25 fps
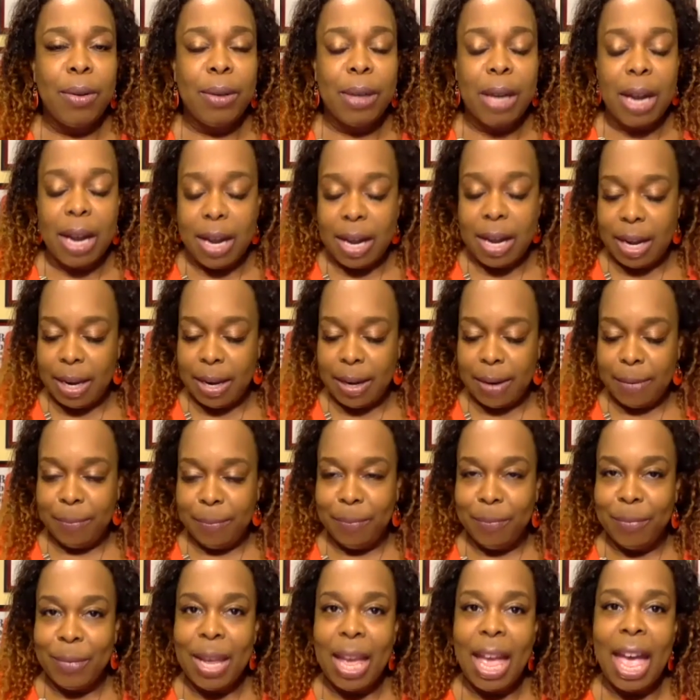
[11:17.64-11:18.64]

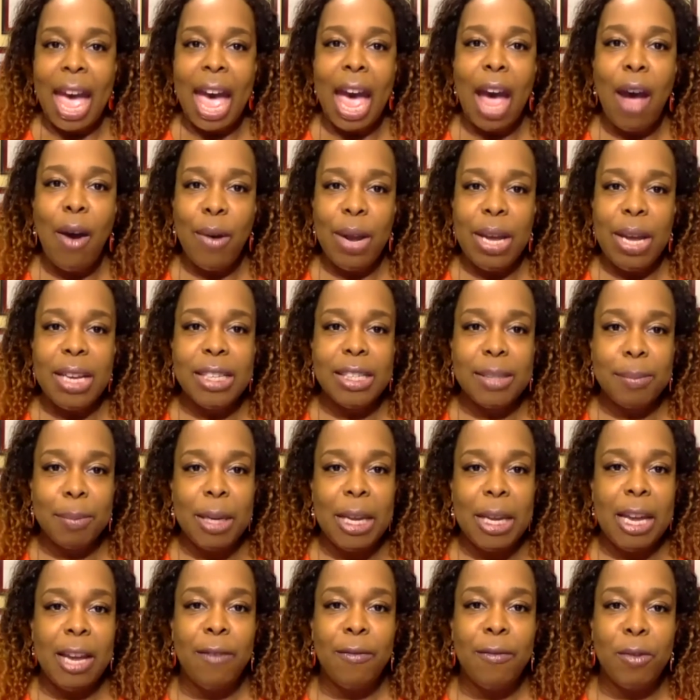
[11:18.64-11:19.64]
Um, how is
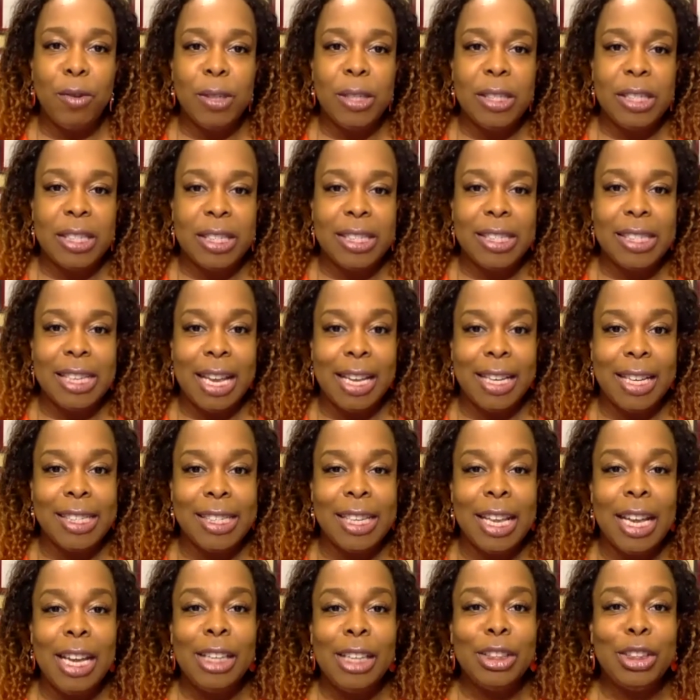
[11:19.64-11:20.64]
Plan for
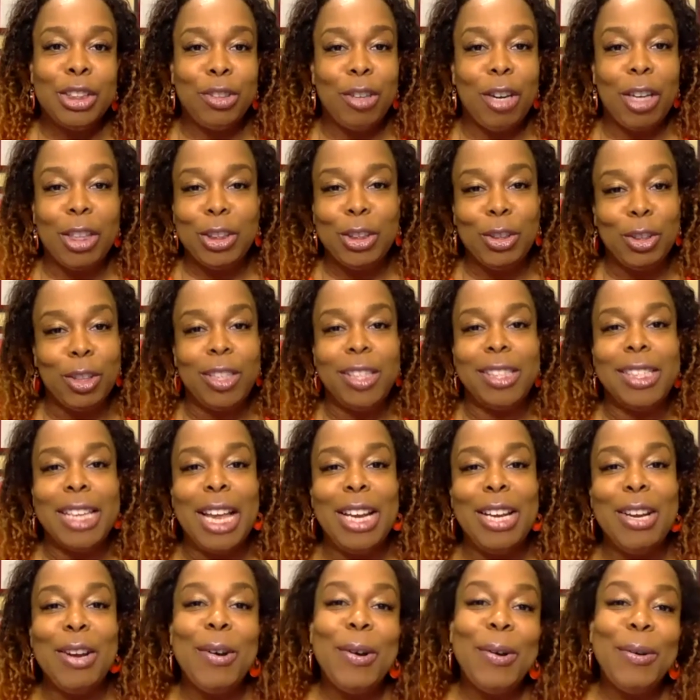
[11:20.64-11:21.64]
Success structured? Because I
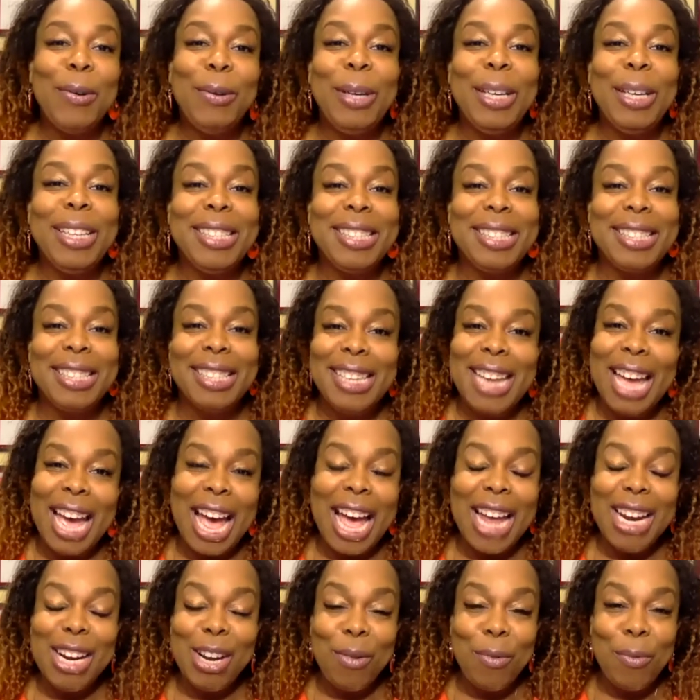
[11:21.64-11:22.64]
know it's
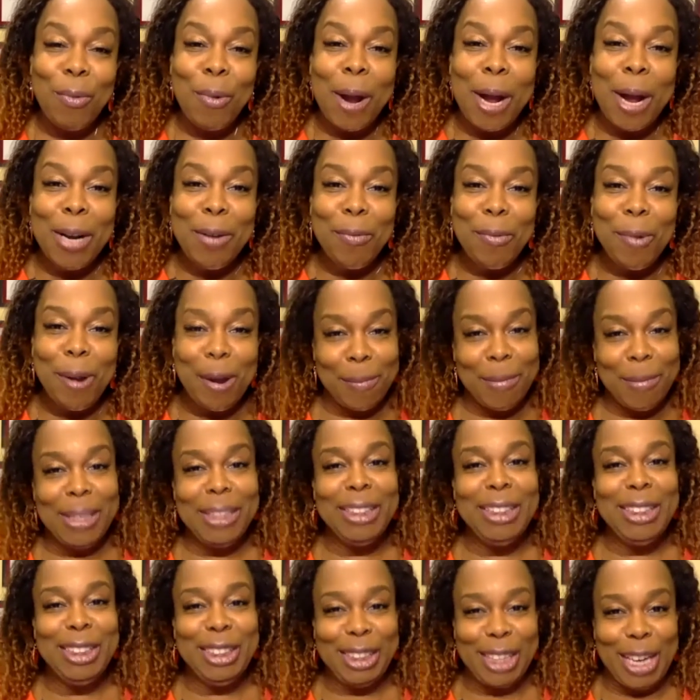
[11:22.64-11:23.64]
not a one
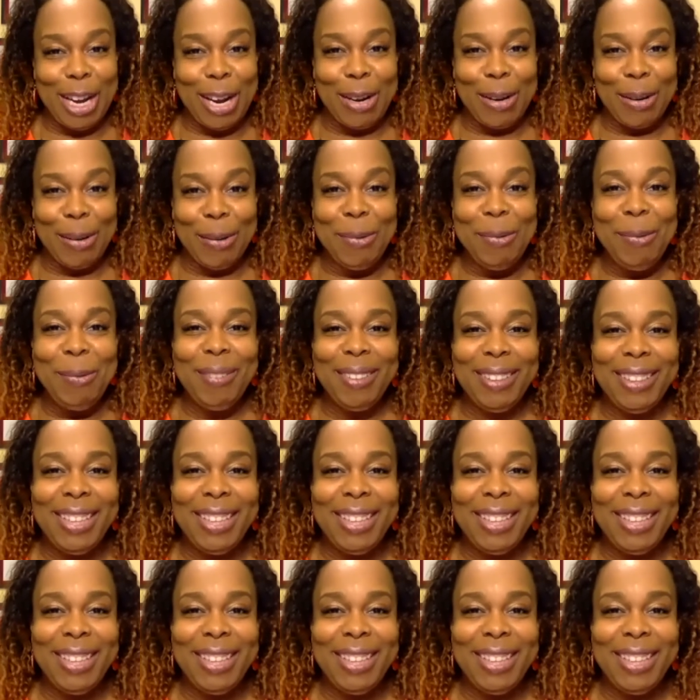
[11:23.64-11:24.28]
woman show,